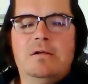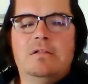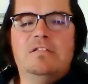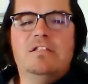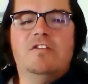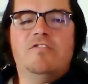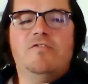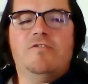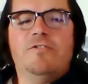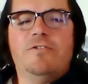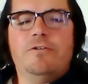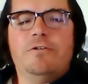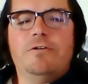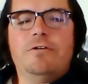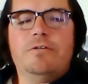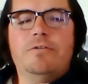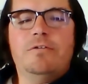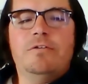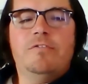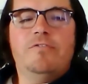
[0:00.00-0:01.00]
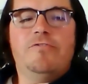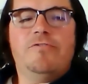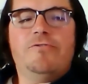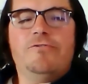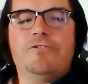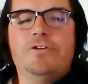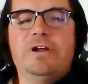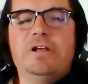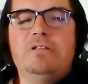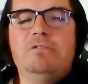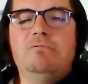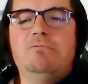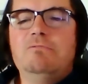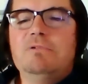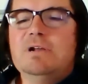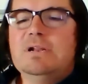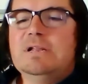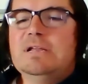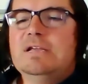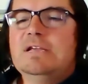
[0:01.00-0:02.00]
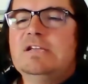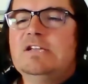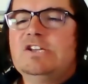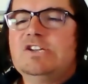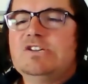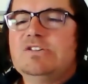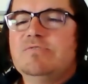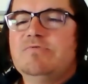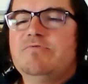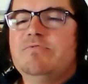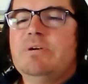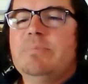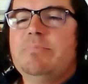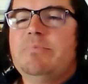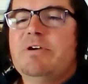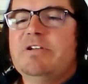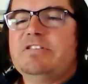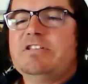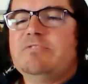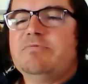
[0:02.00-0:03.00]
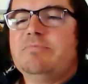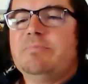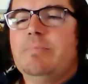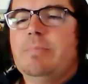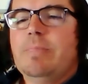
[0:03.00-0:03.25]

the 4th fret with each pressed